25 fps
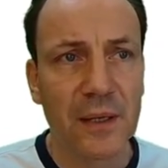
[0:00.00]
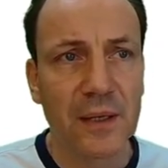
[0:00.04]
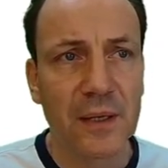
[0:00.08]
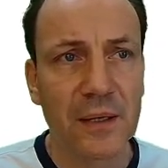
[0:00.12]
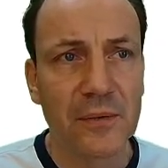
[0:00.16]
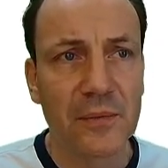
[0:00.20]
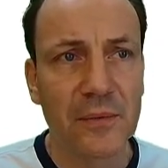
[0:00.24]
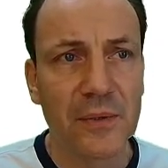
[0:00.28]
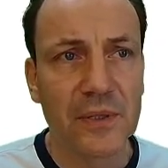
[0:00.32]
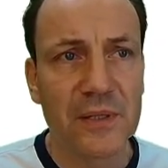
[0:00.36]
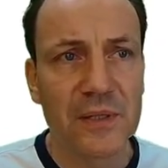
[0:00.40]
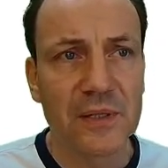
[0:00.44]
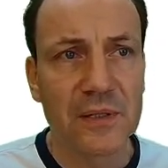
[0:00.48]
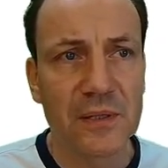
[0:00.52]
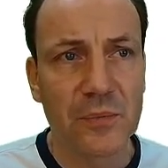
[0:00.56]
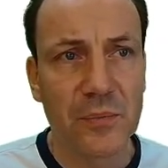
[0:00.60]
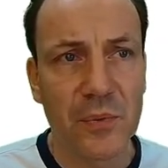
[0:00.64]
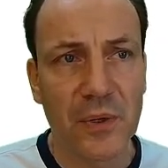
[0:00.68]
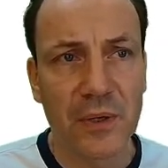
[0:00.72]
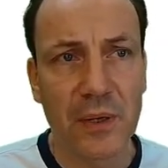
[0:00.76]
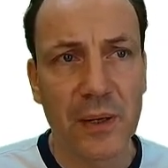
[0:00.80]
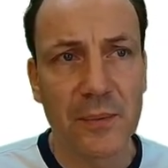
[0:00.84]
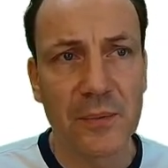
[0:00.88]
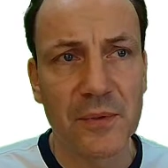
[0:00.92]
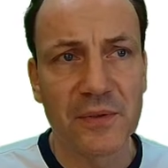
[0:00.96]
which the
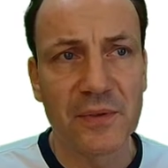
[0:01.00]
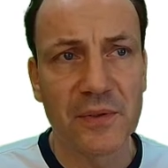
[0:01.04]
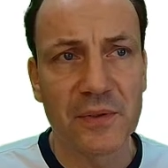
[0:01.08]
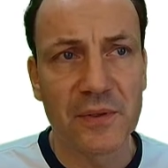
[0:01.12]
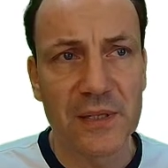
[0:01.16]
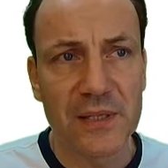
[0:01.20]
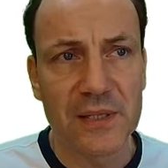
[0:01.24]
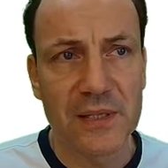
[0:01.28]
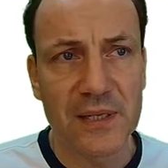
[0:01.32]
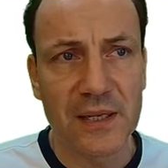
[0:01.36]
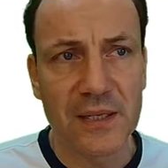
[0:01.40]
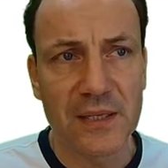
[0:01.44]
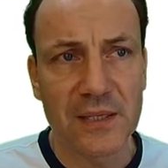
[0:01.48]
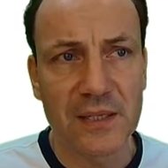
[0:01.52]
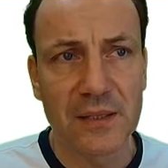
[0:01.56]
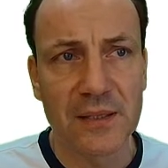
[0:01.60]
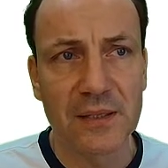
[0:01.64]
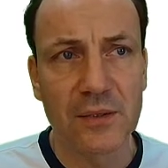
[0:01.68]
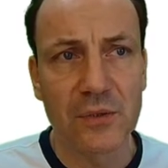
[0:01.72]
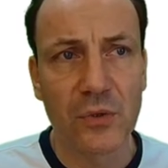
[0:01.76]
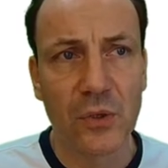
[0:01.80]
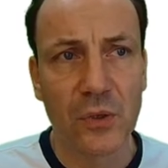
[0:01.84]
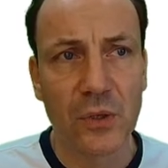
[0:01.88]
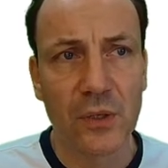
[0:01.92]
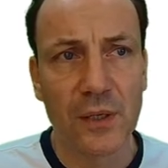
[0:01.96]
parameter is
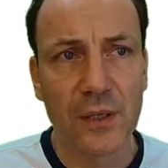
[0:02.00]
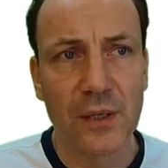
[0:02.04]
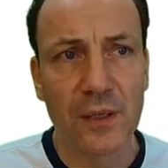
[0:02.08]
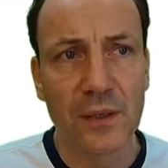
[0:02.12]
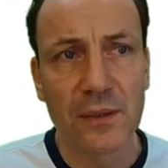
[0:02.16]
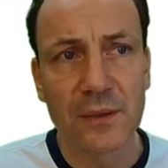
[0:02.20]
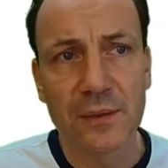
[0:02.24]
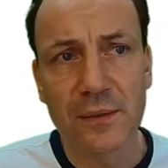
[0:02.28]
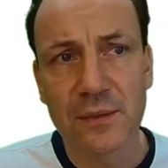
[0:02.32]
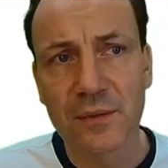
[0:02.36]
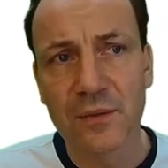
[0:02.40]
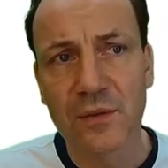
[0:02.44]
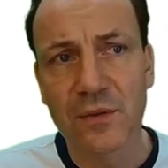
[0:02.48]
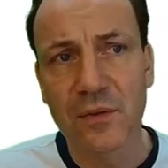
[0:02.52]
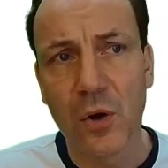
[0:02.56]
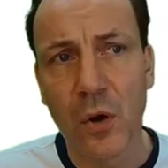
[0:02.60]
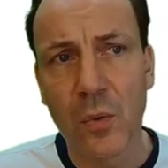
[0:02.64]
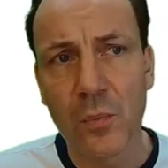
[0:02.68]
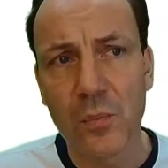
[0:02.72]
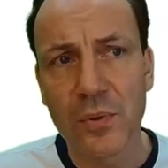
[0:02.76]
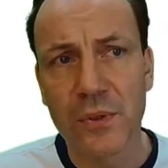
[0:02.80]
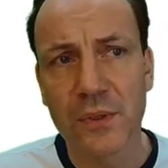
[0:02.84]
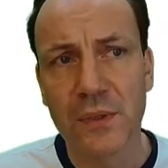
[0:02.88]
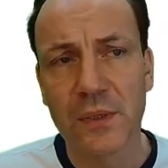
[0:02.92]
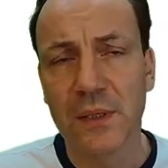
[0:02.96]
actually
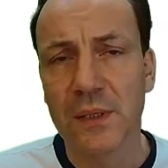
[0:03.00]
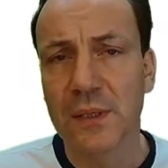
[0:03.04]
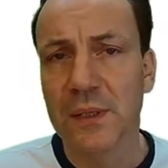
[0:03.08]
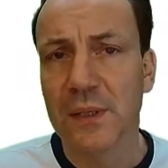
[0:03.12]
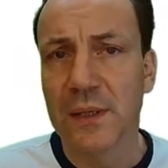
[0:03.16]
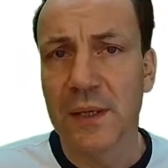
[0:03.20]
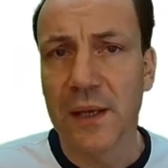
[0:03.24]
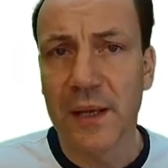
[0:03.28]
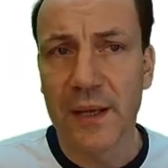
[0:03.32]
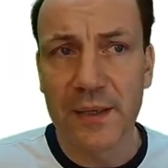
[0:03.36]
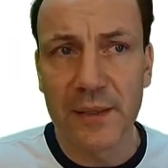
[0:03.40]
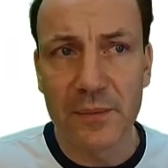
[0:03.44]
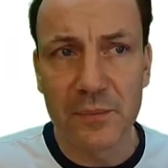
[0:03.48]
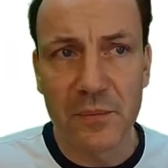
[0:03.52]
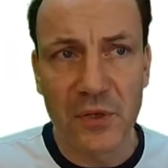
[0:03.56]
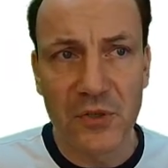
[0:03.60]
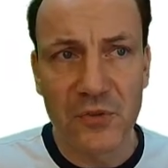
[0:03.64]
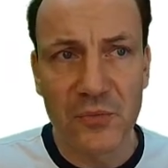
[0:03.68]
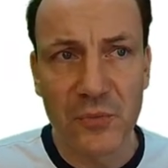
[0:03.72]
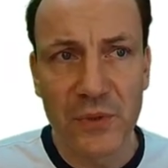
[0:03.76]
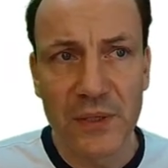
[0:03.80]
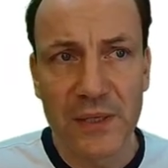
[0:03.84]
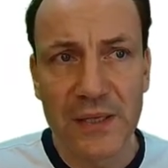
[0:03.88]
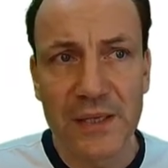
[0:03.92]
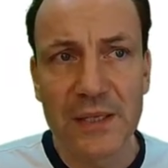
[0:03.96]
$top, and it
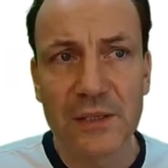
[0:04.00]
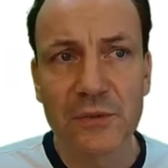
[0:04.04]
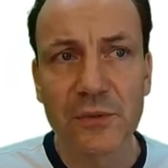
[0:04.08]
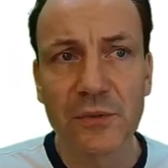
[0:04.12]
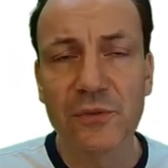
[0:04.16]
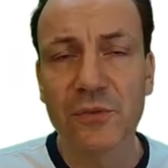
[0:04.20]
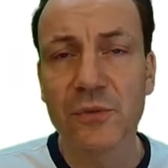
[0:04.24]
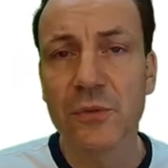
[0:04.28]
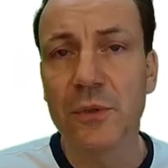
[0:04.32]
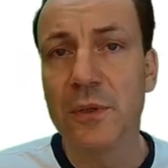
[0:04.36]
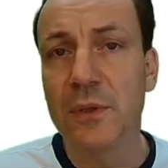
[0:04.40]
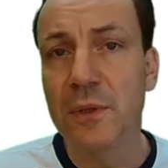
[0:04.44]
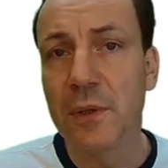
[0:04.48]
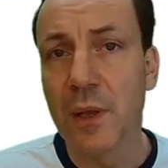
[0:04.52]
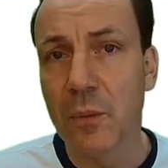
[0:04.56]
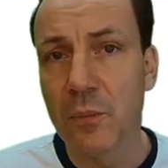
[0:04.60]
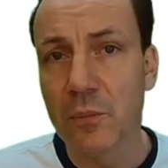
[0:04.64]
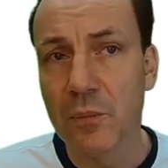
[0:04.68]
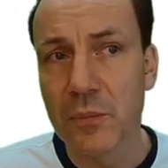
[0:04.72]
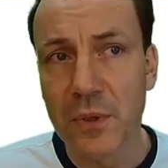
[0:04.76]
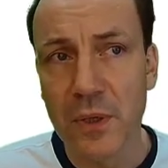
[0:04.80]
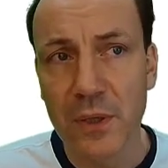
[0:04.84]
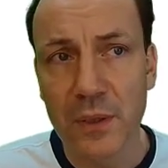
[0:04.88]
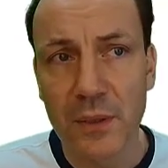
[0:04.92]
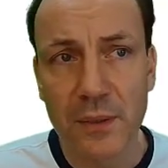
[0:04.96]
must be equal to a
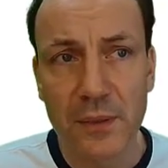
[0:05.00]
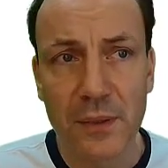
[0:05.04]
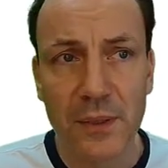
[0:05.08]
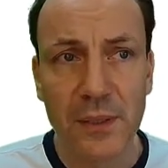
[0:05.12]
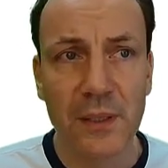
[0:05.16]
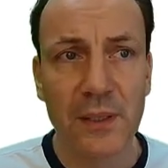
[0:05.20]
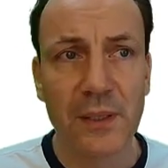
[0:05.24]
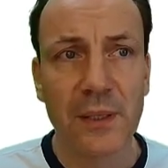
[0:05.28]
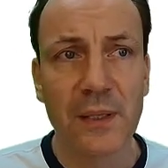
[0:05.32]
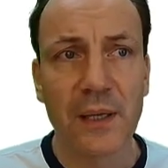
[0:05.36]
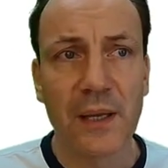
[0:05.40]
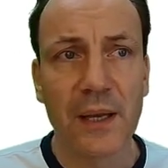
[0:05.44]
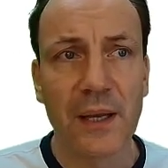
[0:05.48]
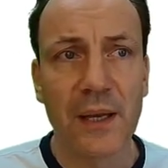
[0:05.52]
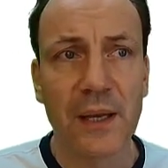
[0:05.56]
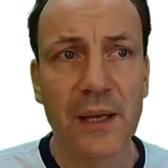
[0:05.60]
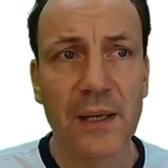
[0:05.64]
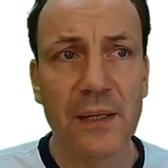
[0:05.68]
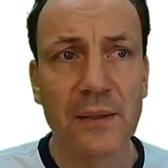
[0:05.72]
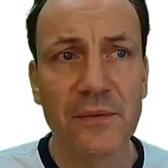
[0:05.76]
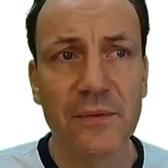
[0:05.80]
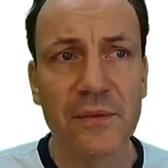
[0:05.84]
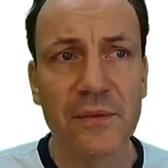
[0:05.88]
number. And